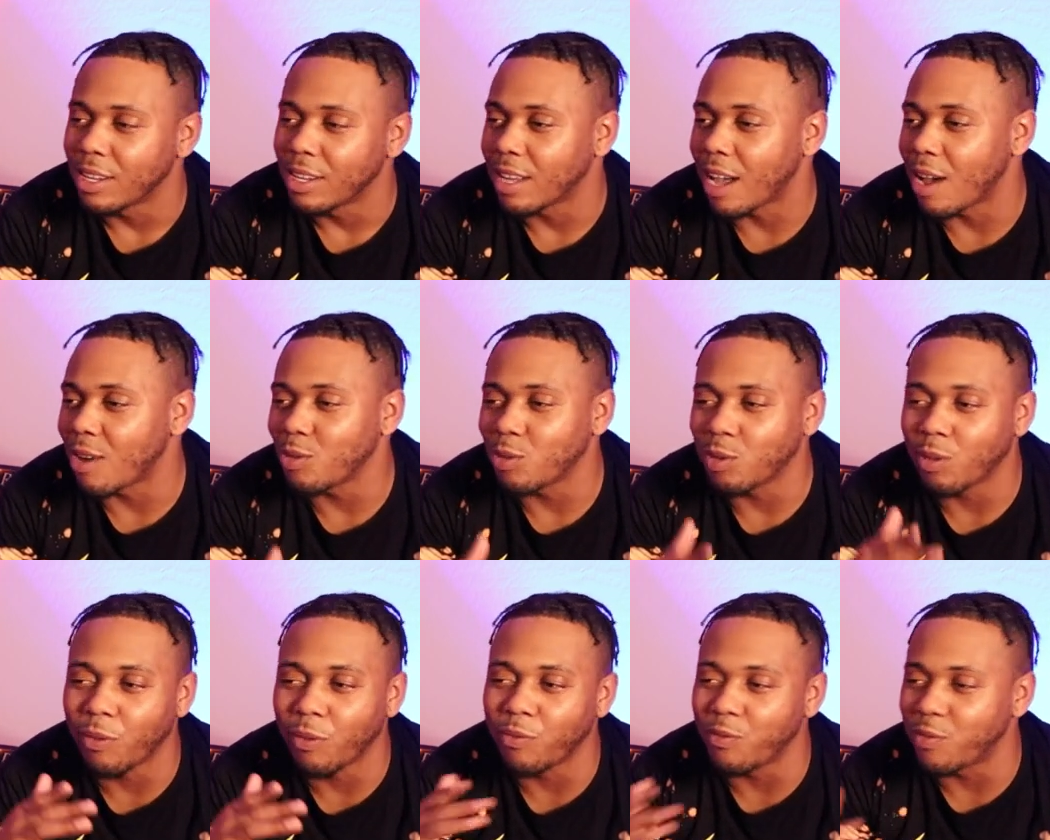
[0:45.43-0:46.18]
I don't know what
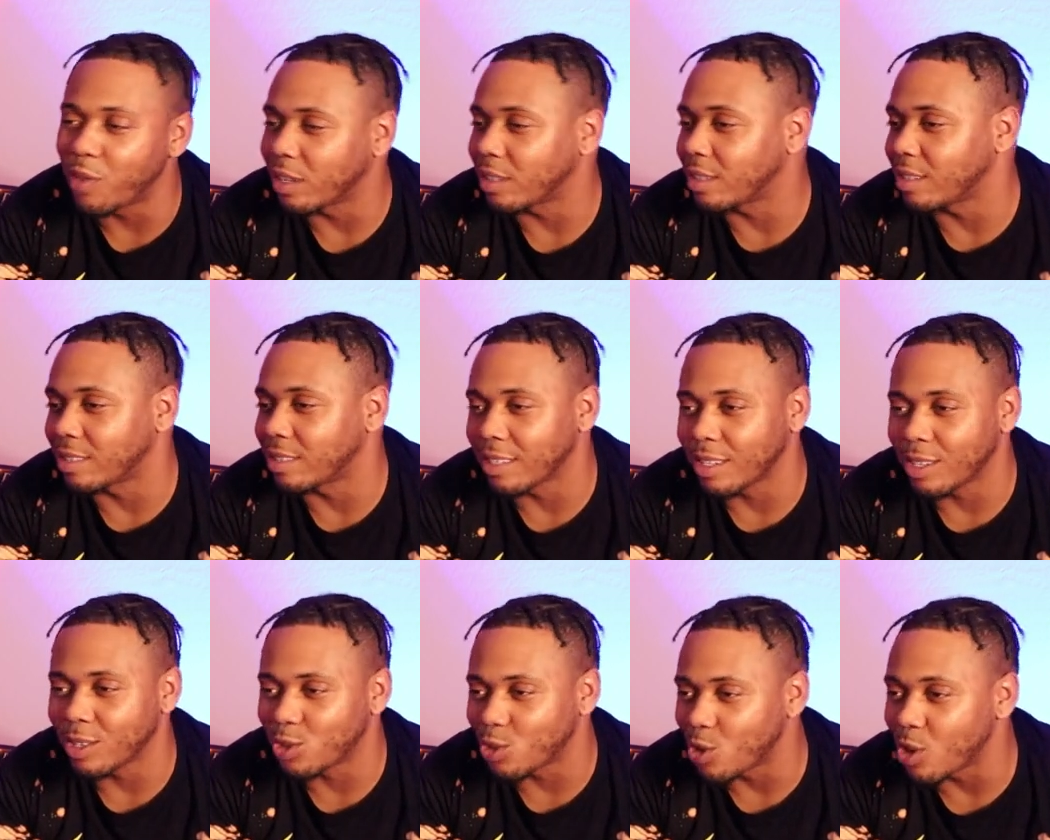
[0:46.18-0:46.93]
the fuck this
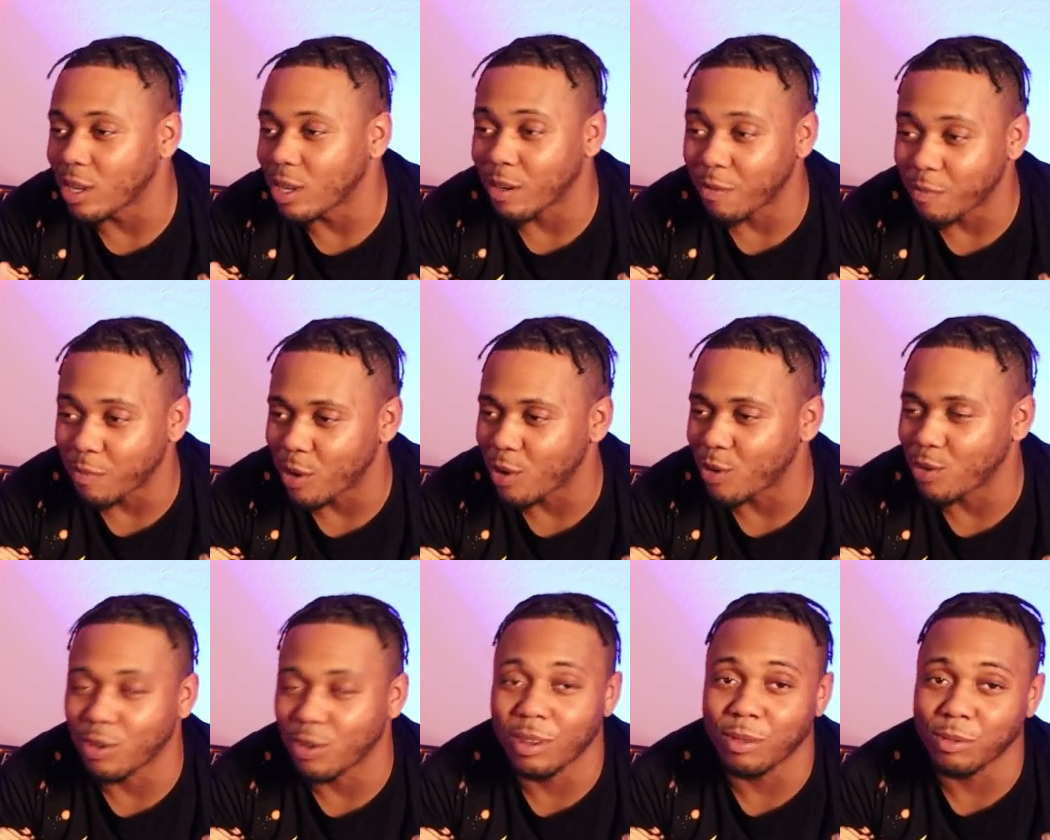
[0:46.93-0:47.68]
nigga talking about,
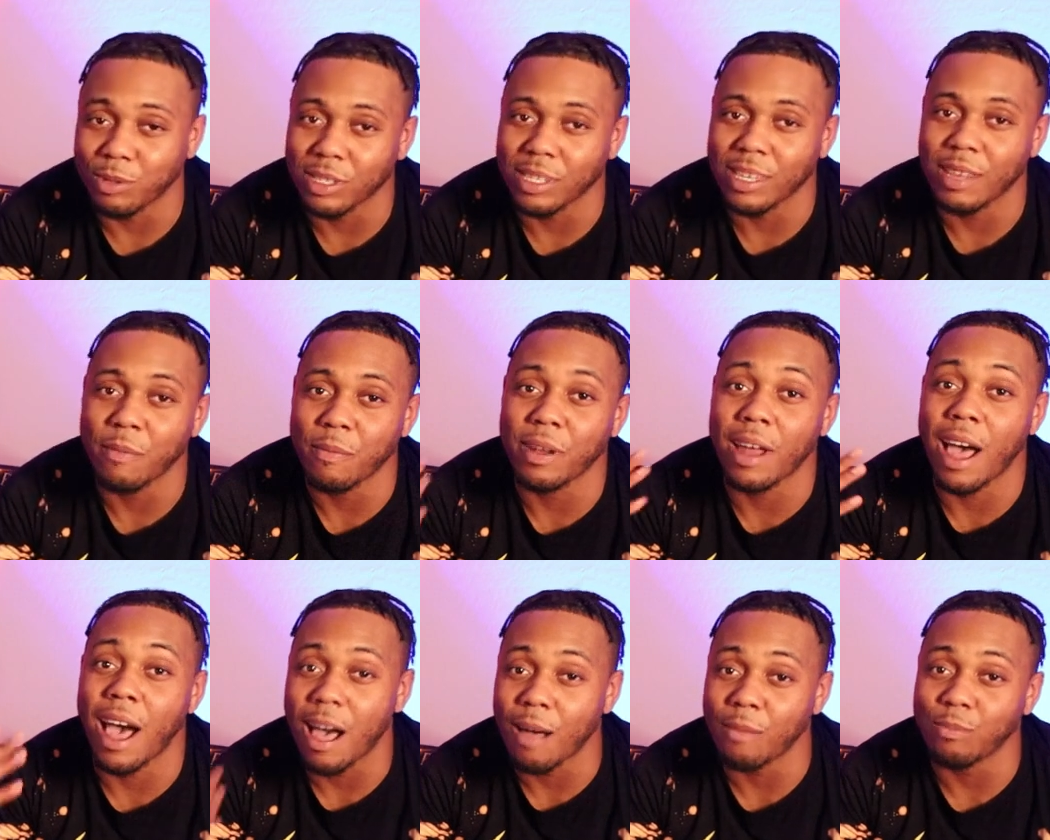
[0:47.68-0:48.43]
you know what I'm saying? But
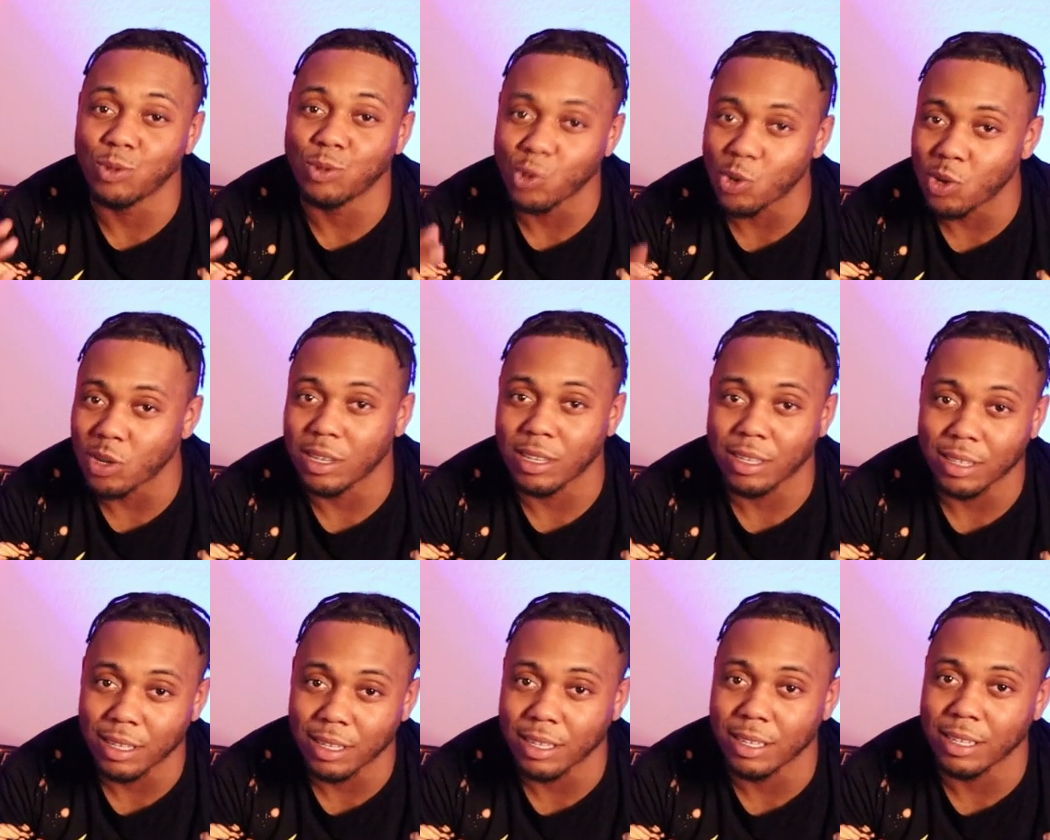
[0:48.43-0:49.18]
I'm talking,
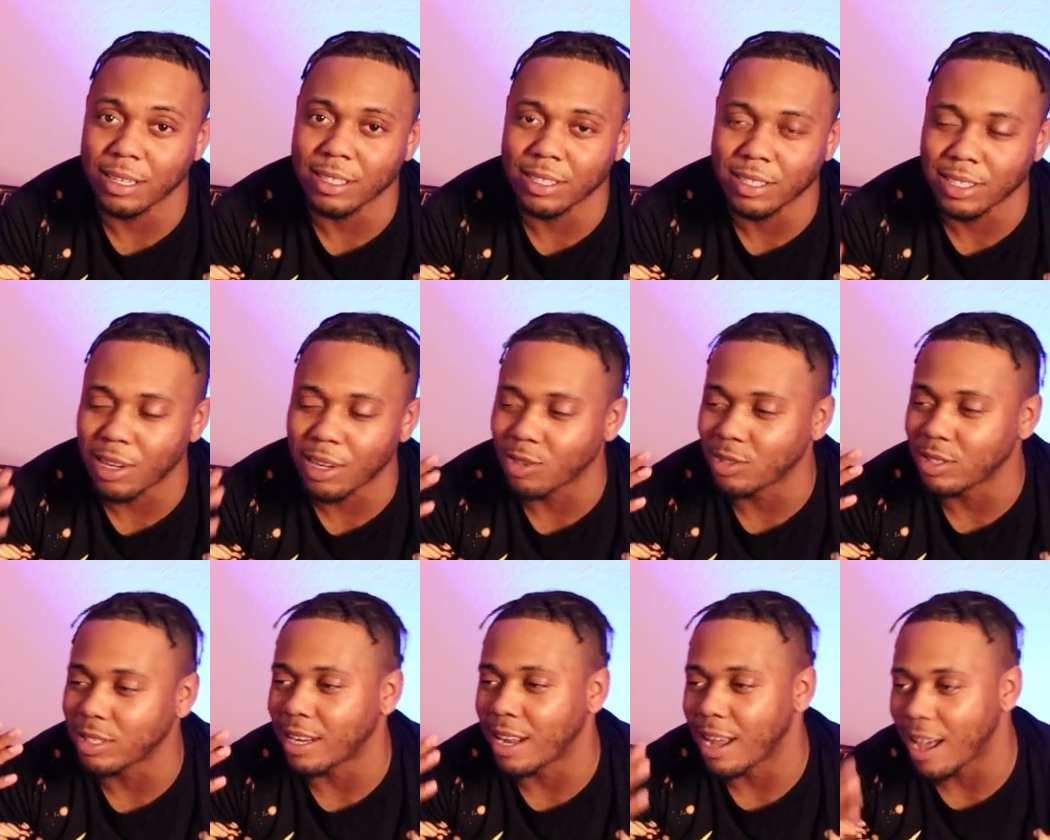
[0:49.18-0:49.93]
nigga, shout out
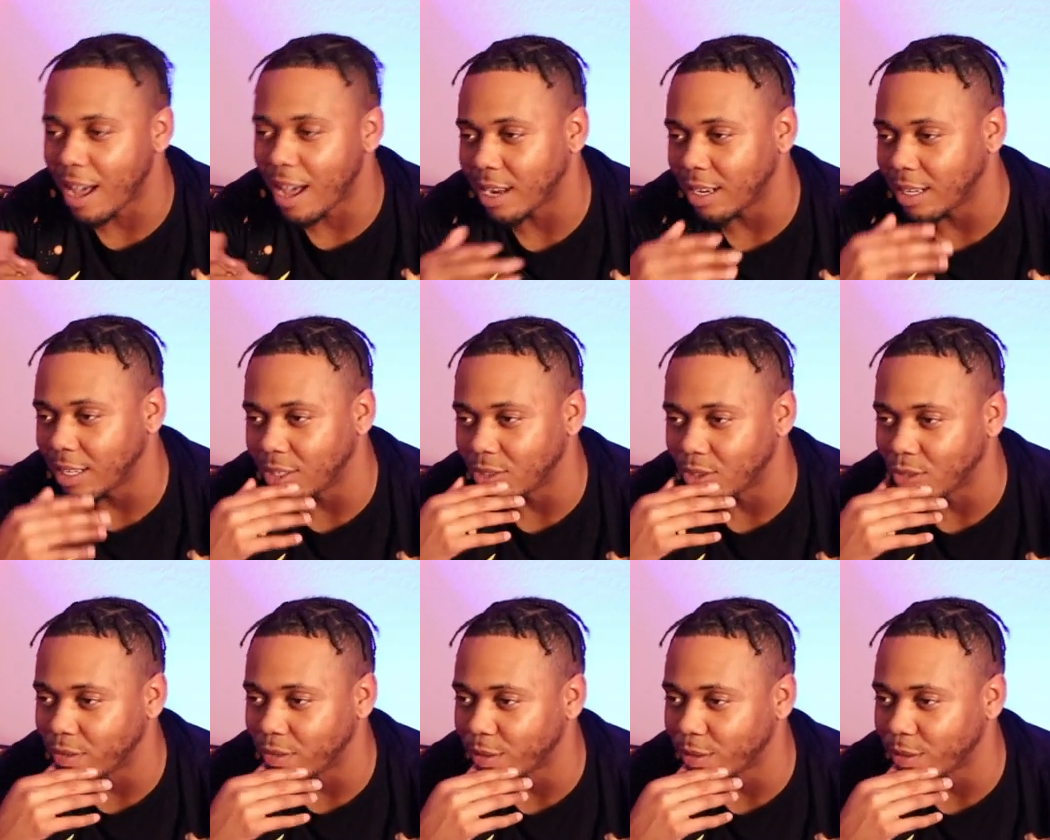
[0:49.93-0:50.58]
to the hotties, you